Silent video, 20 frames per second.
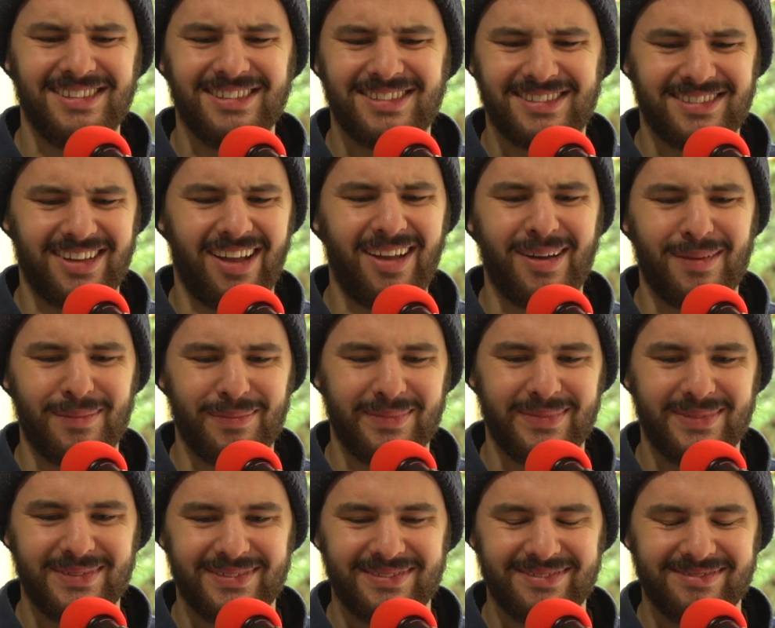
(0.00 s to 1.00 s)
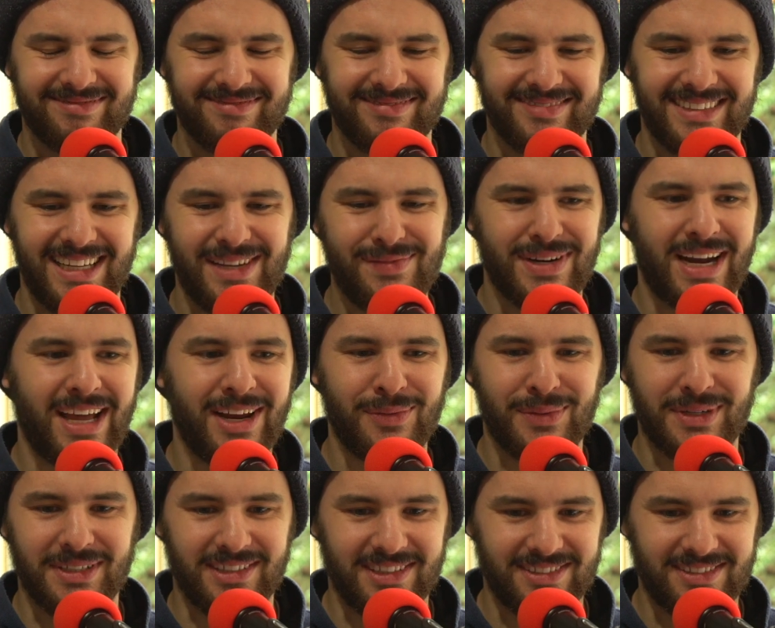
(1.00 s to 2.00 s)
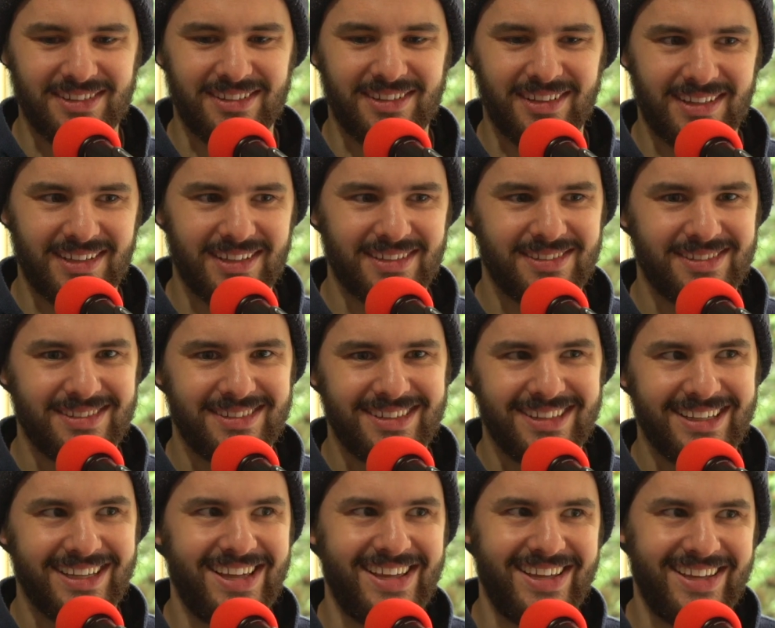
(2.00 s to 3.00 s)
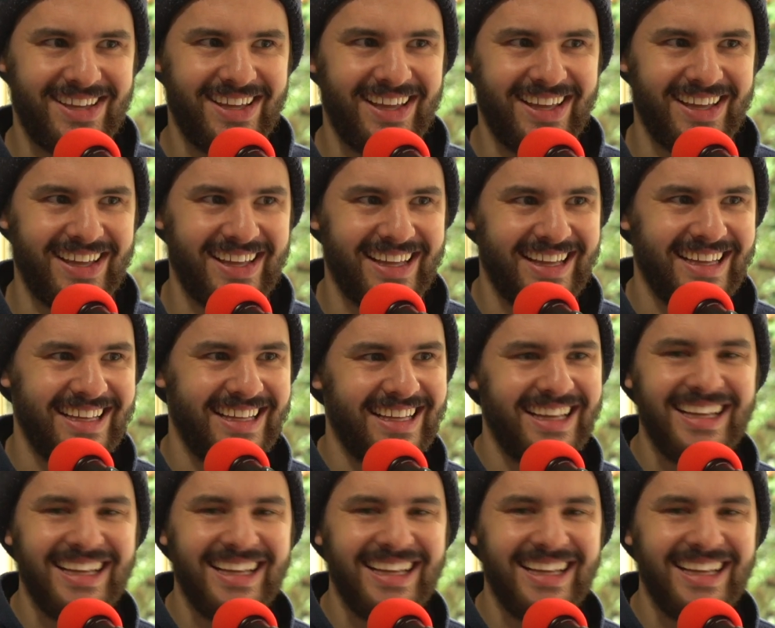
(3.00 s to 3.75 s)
Just stop. Even I don't want to listen to this.